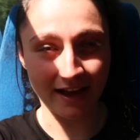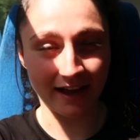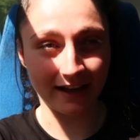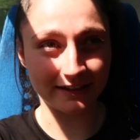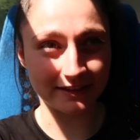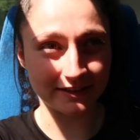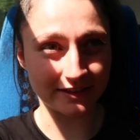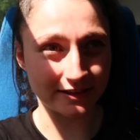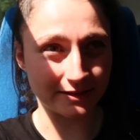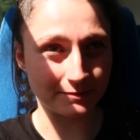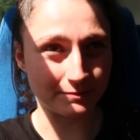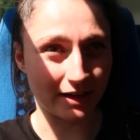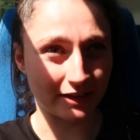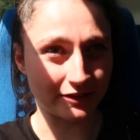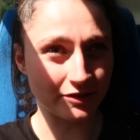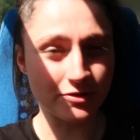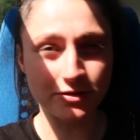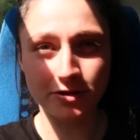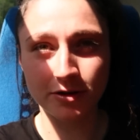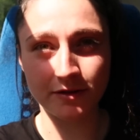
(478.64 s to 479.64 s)
and I
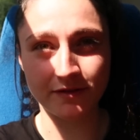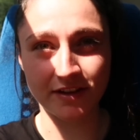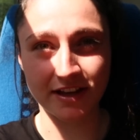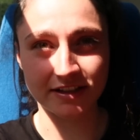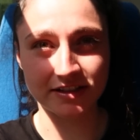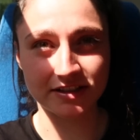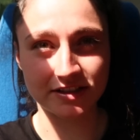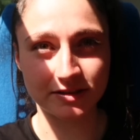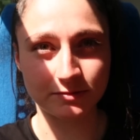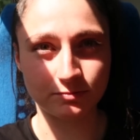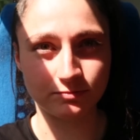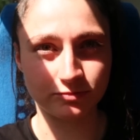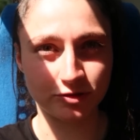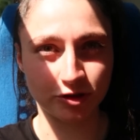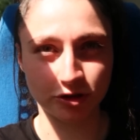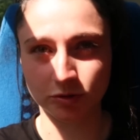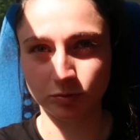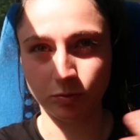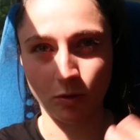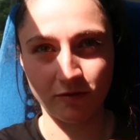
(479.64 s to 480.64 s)
don't know if it's
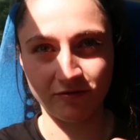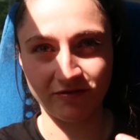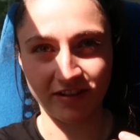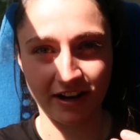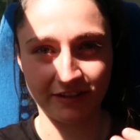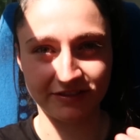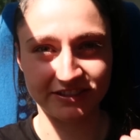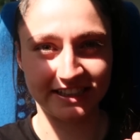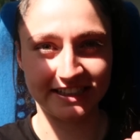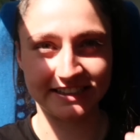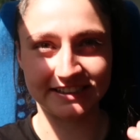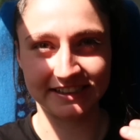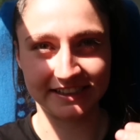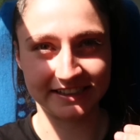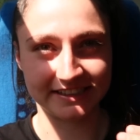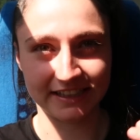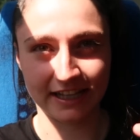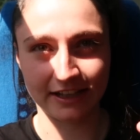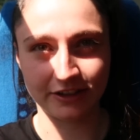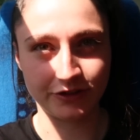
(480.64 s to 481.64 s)
just
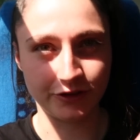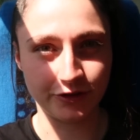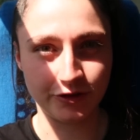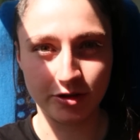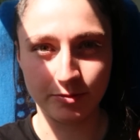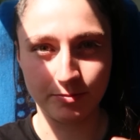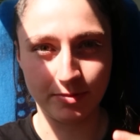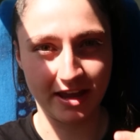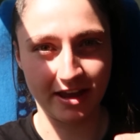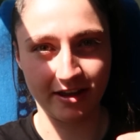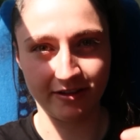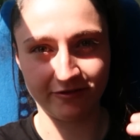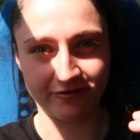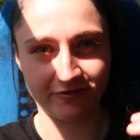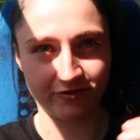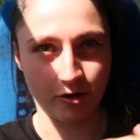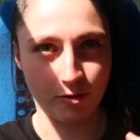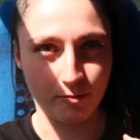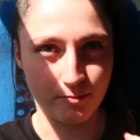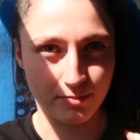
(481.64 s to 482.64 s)
156s that do the bit
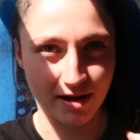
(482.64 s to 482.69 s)
from